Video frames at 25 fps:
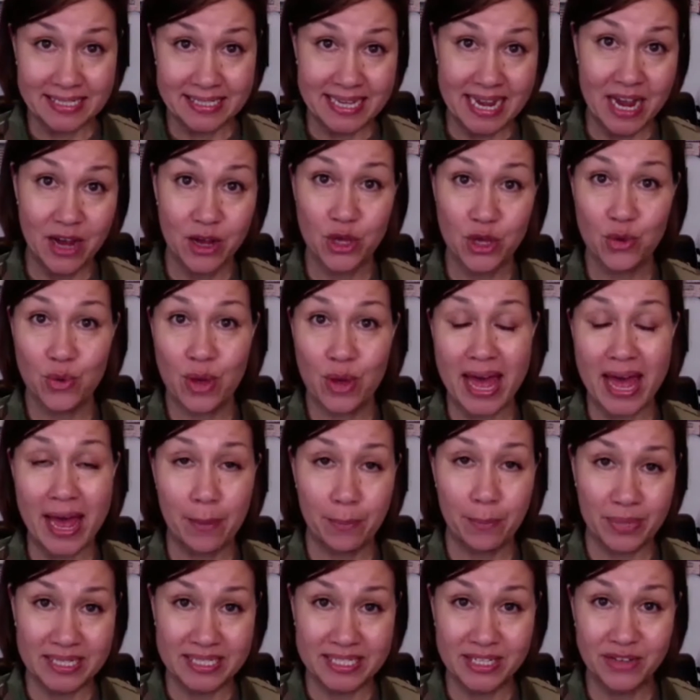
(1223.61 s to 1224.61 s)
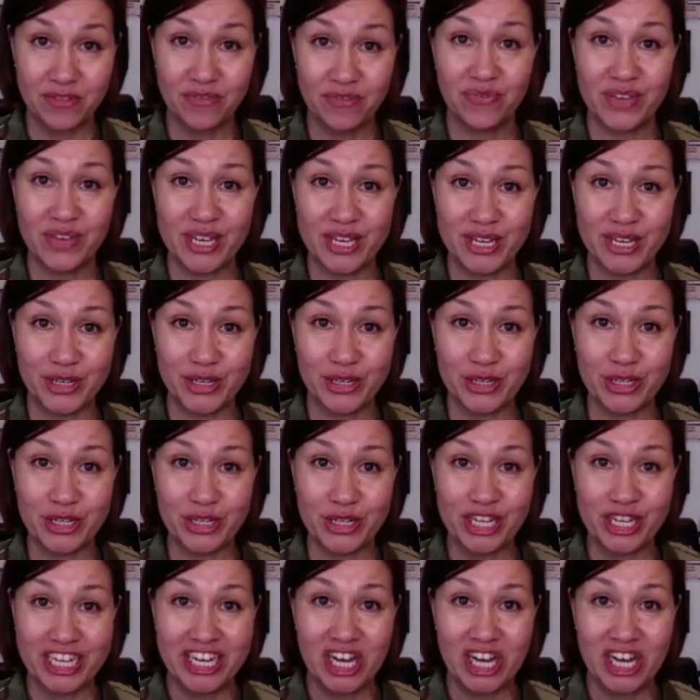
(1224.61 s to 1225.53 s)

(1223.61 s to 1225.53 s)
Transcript: how you happen to feel,